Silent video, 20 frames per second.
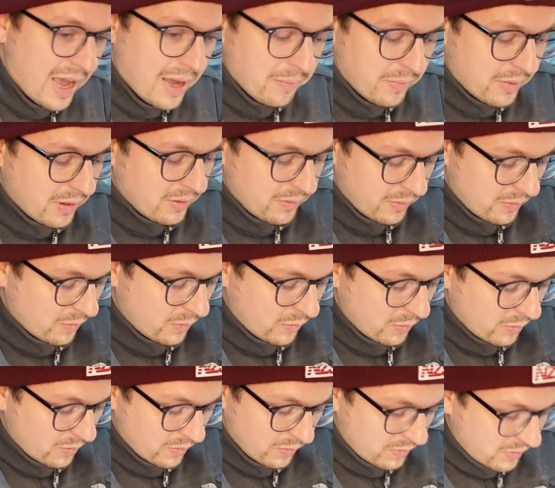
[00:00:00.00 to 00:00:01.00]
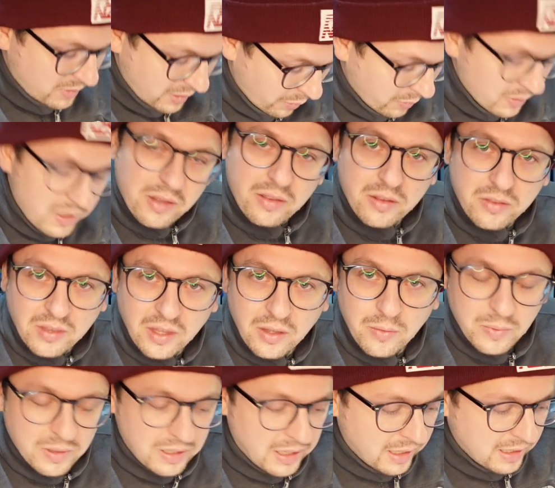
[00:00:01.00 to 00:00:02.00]
The only other
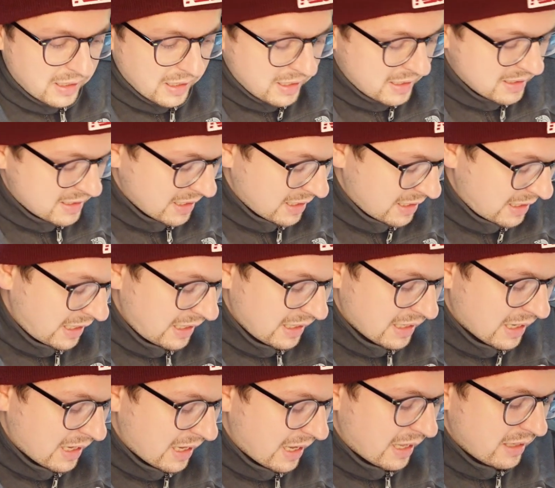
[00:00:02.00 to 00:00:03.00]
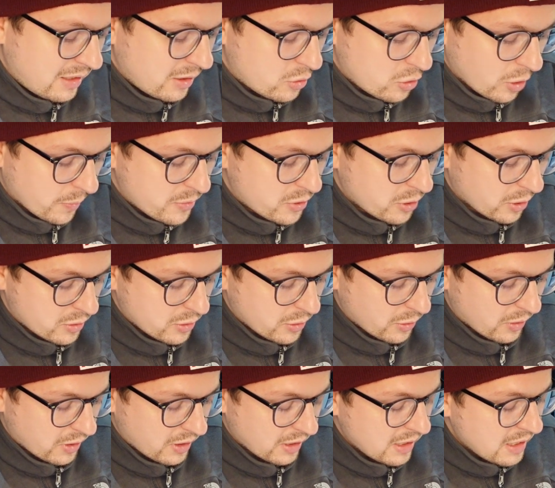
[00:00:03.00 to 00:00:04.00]
thing we need is a leader and a drop shot
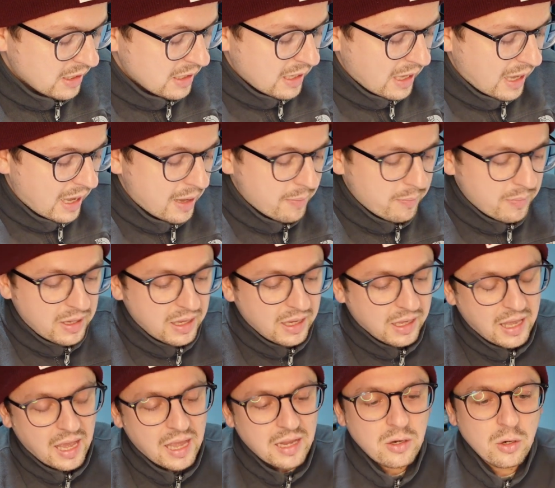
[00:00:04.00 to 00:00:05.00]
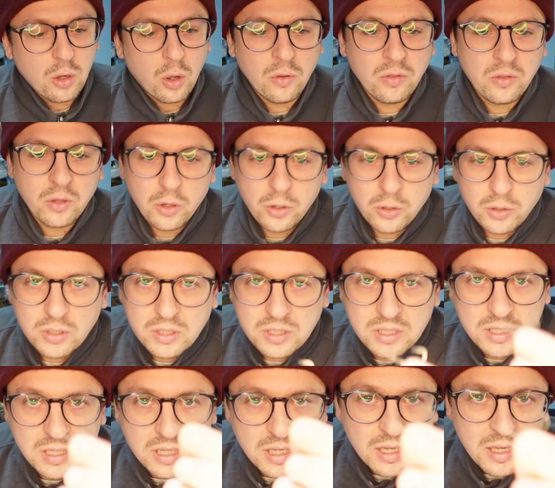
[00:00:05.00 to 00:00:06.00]
hook. Again, on the
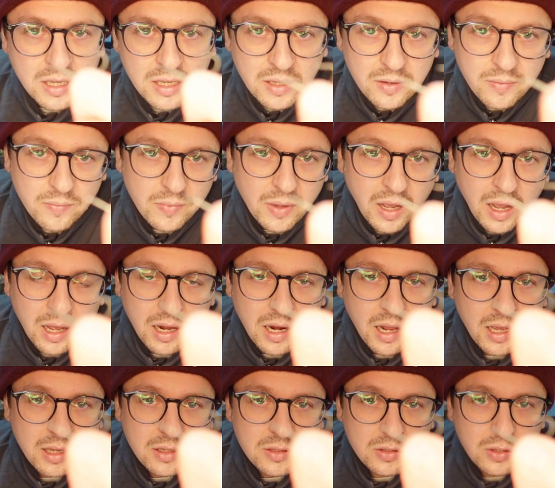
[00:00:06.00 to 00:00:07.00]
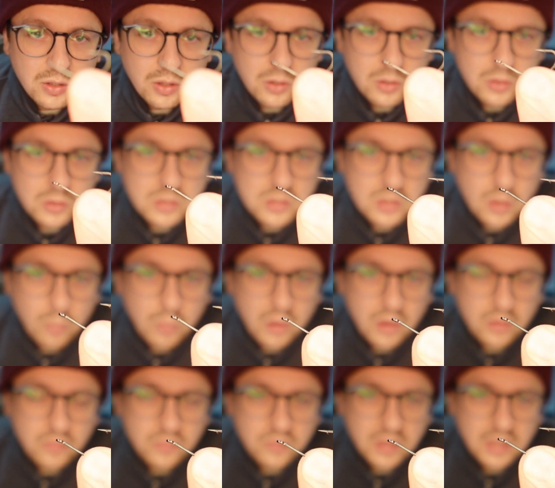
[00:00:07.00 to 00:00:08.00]
hooks I like to use
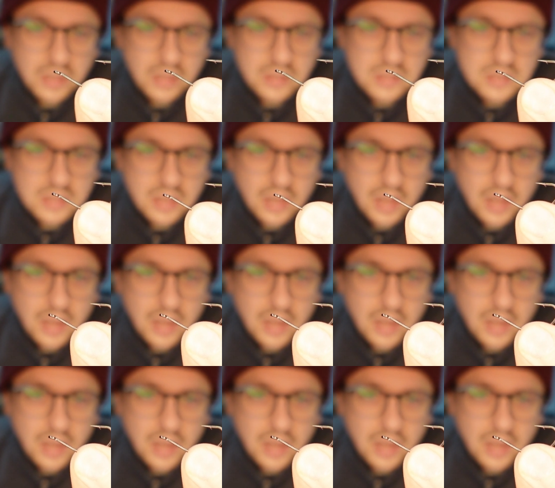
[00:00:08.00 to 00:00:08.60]
one of these